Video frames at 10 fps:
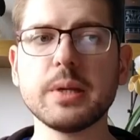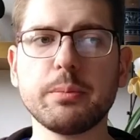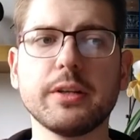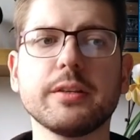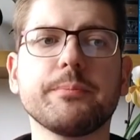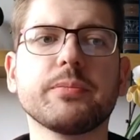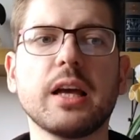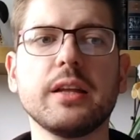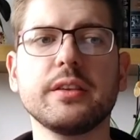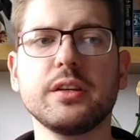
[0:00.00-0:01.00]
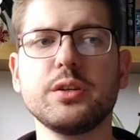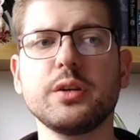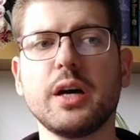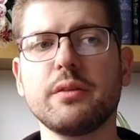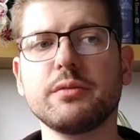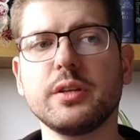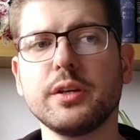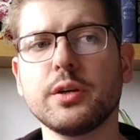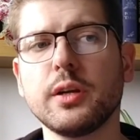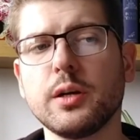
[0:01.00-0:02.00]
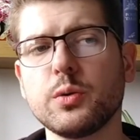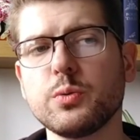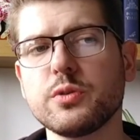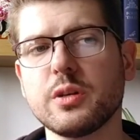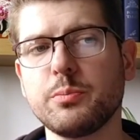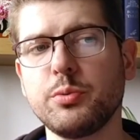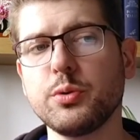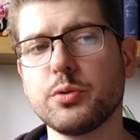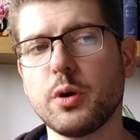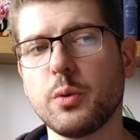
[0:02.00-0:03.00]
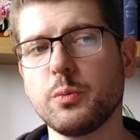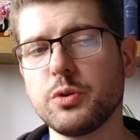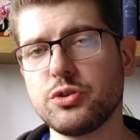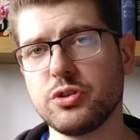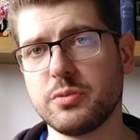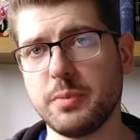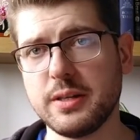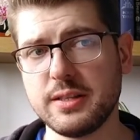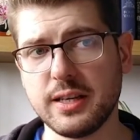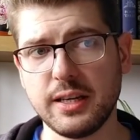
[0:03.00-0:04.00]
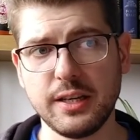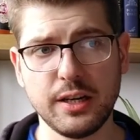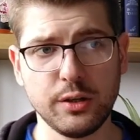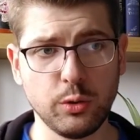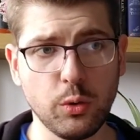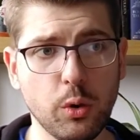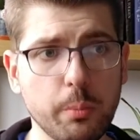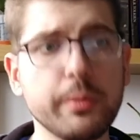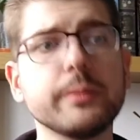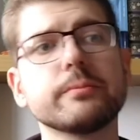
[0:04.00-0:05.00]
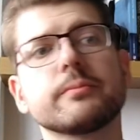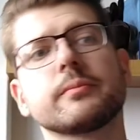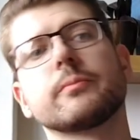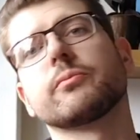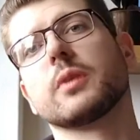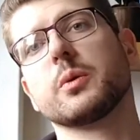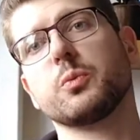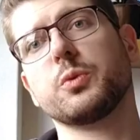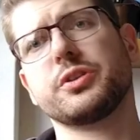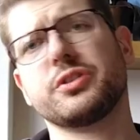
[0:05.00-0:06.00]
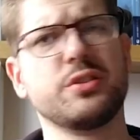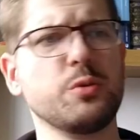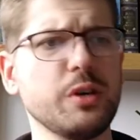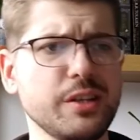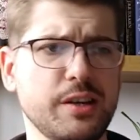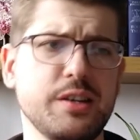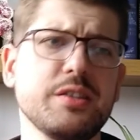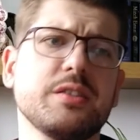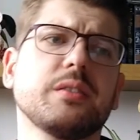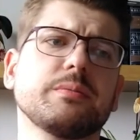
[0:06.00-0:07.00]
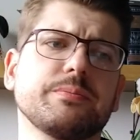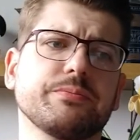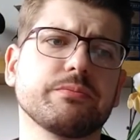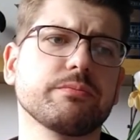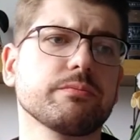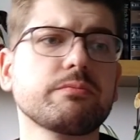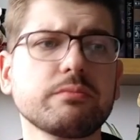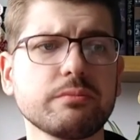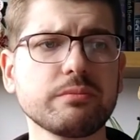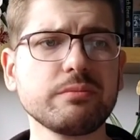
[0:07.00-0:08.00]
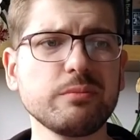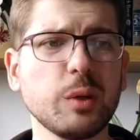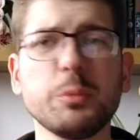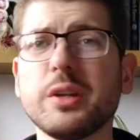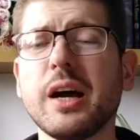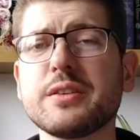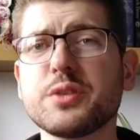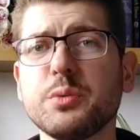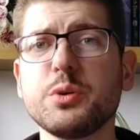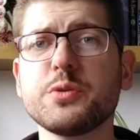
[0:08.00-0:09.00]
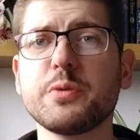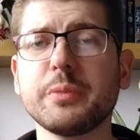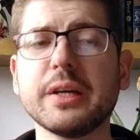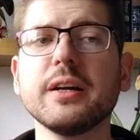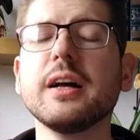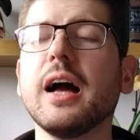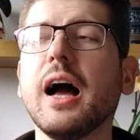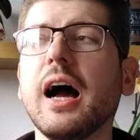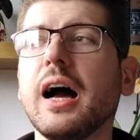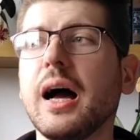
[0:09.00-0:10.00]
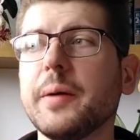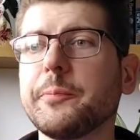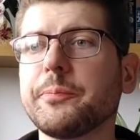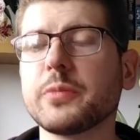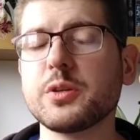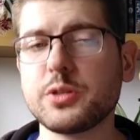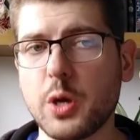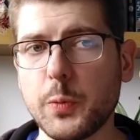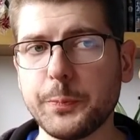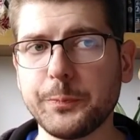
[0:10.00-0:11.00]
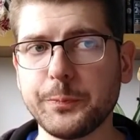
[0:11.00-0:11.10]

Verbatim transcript: pardon, and then you have the Lechuza Puro, which is basically an orb, which is quite nice, but that has no use for me. Um, so,